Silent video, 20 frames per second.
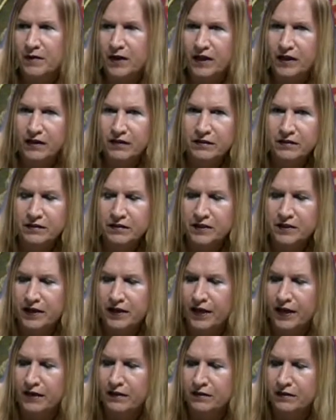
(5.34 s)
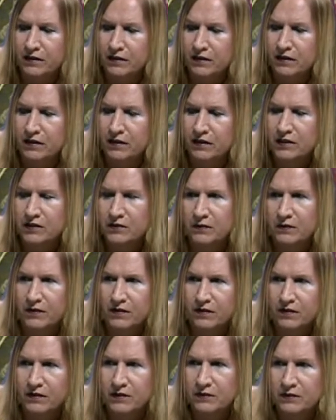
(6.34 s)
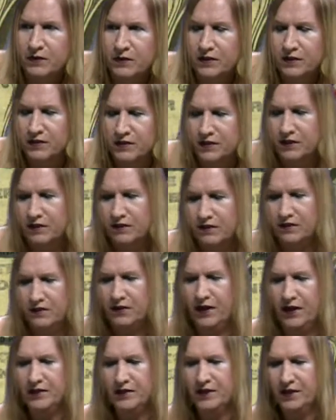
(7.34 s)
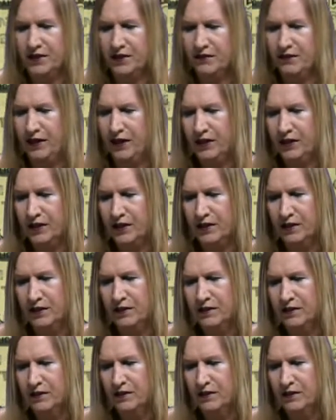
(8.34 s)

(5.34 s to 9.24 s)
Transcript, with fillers: mind or in your hand. It's one of those words that they don't translate correctly.